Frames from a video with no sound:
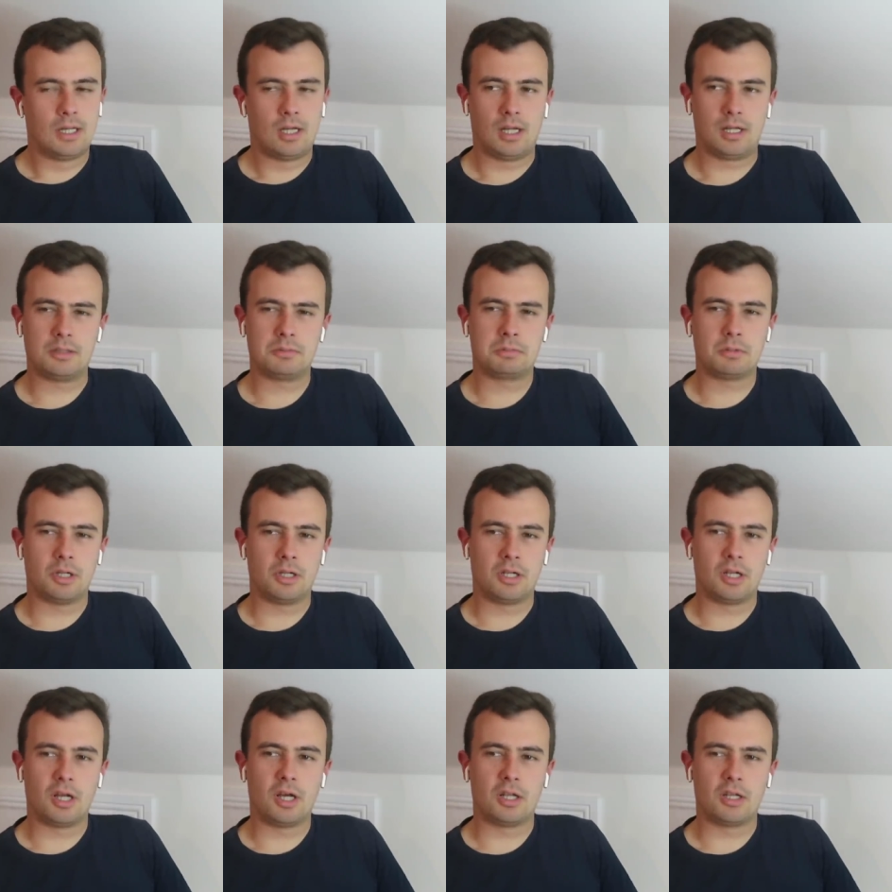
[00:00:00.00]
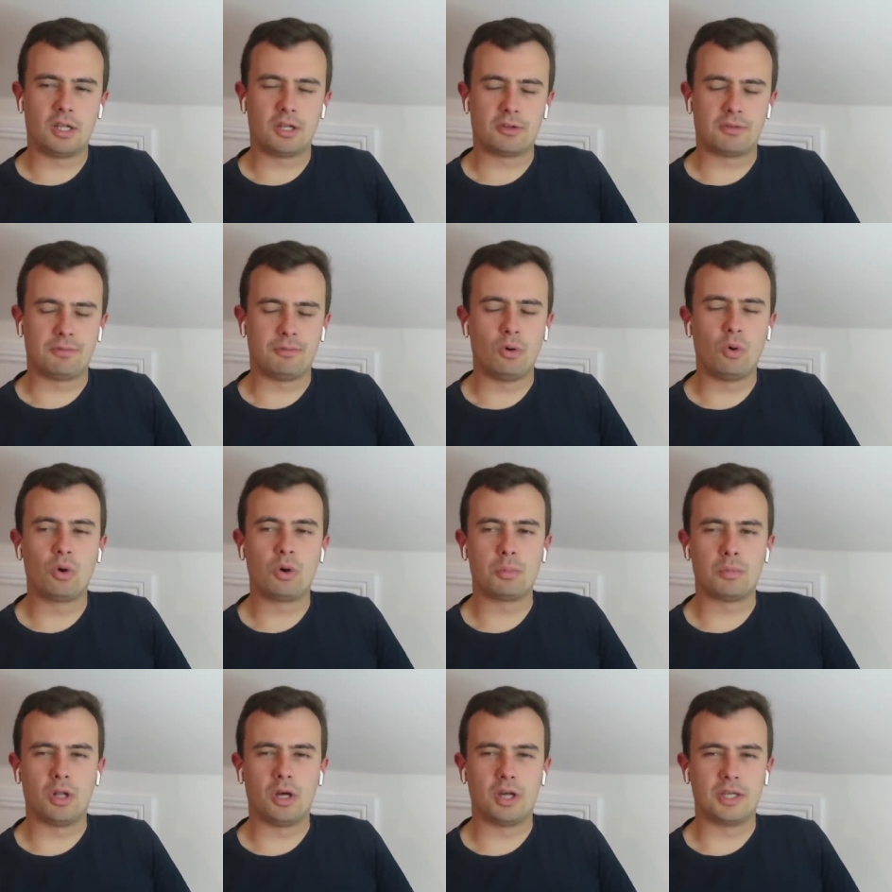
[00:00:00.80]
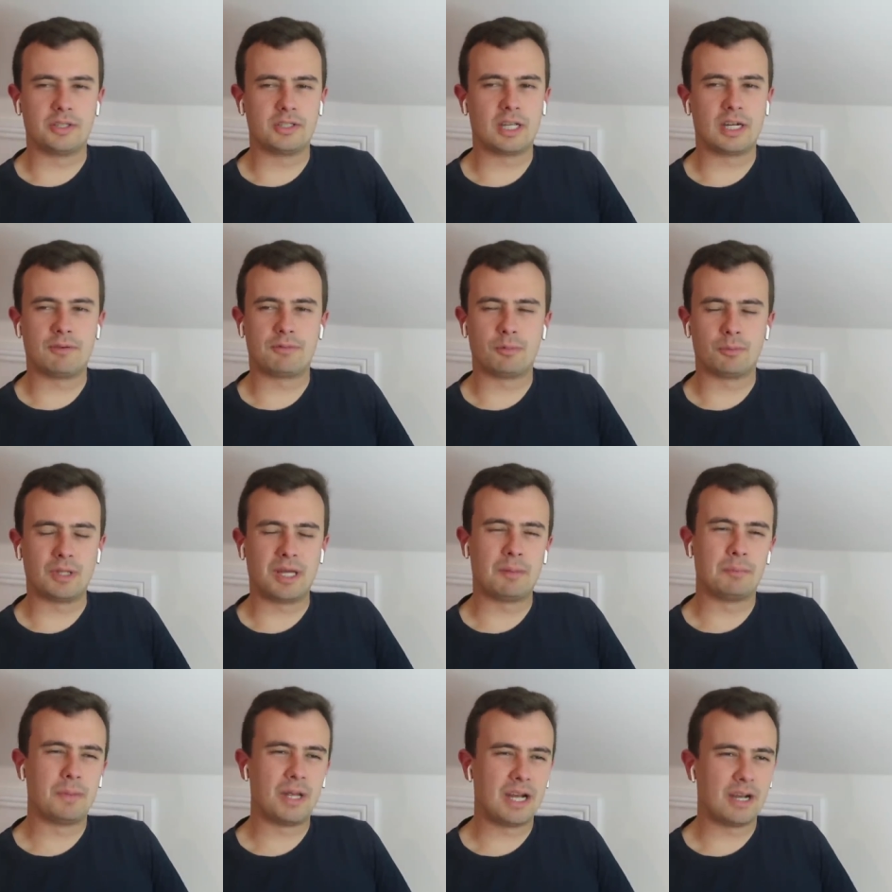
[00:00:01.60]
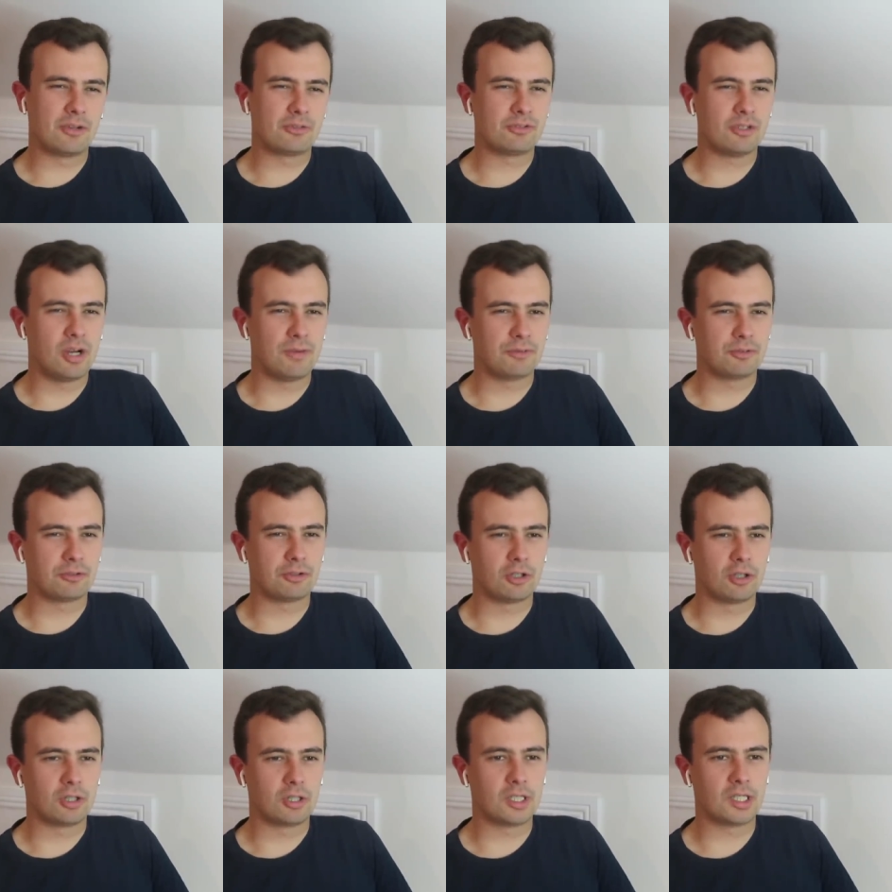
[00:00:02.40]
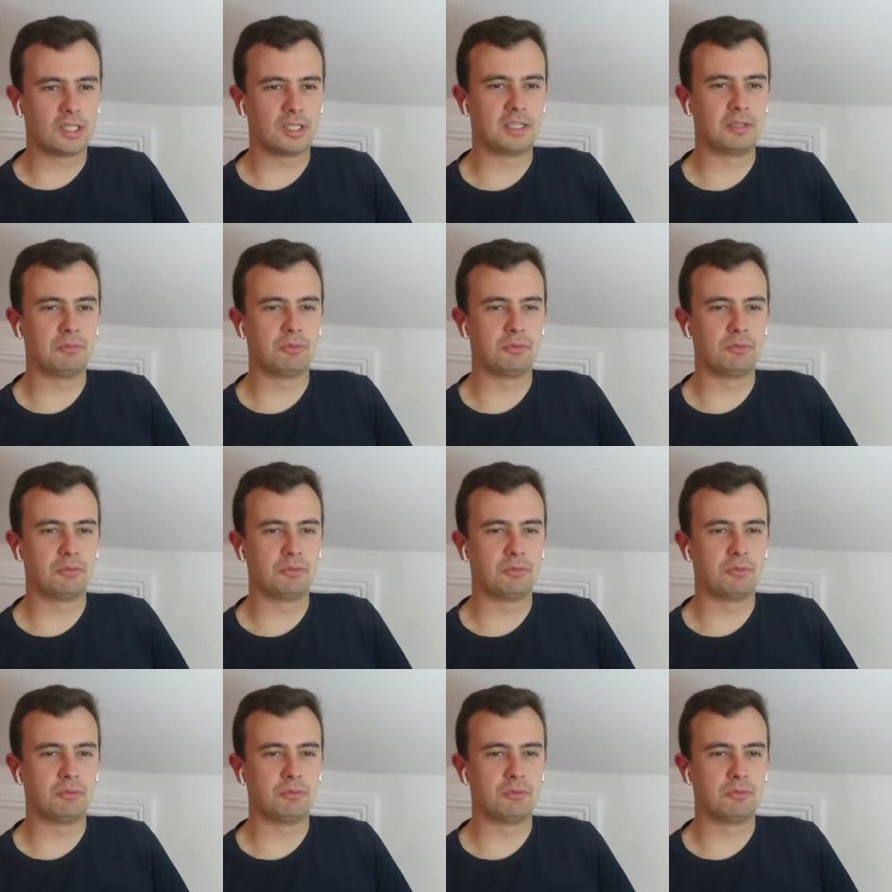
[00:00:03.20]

a, a, a lot of form line there from that mare's novice hurdle.